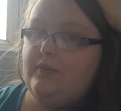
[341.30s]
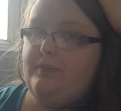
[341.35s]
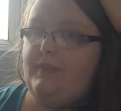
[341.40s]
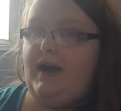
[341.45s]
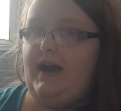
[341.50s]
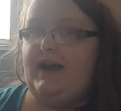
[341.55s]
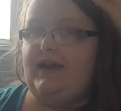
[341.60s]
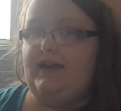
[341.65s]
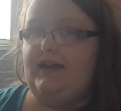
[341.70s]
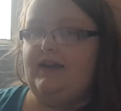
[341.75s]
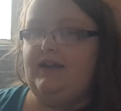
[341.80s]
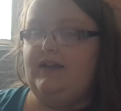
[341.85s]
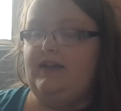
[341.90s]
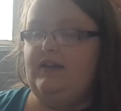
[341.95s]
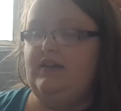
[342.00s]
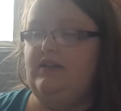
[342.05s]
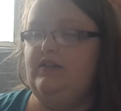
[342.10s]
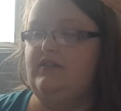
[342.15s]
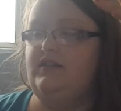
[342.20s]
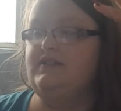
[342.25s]
back,
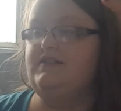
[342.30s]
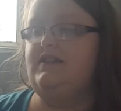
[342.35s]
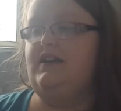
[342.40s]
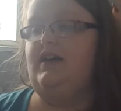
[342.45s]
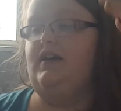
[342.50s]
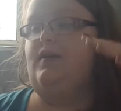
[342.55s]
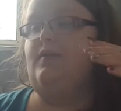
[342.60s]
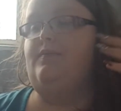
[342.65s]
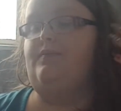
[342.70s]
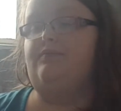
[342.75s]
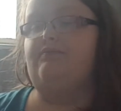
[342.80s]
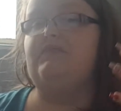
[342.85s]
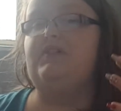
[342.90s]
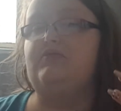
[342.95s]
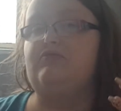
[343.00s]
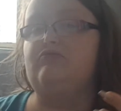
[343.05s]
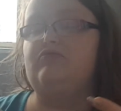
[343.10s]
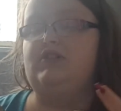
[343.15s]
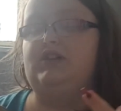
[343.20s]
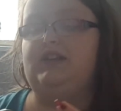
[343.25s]
that it
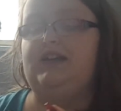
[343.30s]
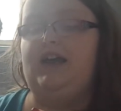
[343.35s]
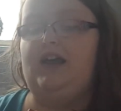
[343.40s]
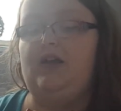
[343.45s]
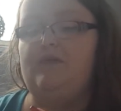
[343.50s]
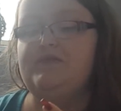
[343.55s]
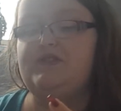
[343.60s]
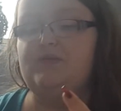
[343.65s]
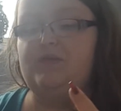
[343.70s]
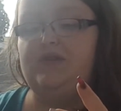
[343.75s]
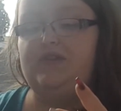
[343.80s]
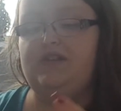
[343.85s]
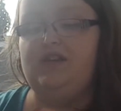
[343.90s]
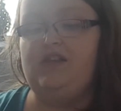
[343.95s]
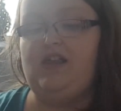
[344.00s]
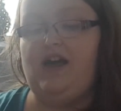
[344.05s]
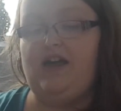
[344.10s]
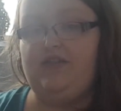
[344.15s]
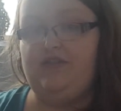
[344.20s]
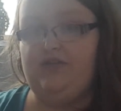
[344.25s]
really helps with the
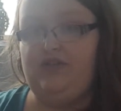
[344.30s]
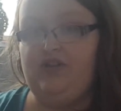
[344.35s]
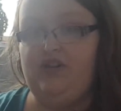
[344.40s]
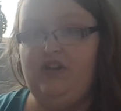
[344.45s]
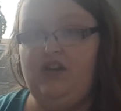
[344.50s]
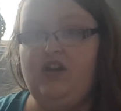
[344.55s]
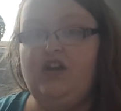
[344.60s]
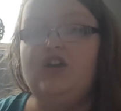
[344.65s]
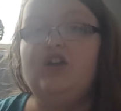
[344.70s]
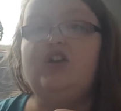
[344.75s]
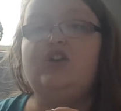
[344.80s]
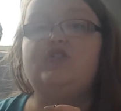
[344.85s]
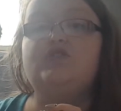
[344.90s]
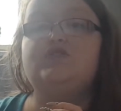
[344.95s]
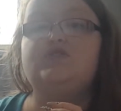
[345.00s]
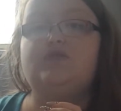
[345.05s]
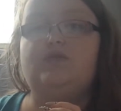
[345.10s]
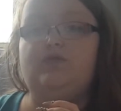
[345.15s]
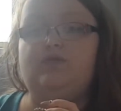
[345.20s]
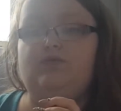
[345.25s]
lather.
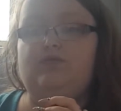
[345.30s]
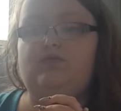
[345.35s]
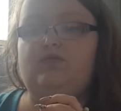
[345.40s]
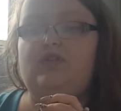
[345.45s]
So